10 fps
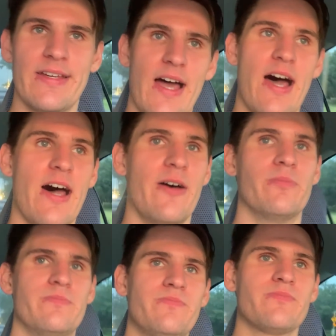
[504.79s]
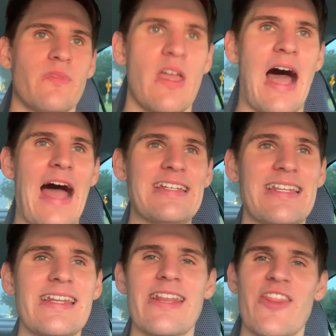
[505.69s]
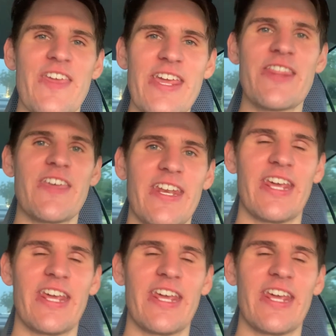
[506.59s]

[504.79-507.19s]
I didn't think that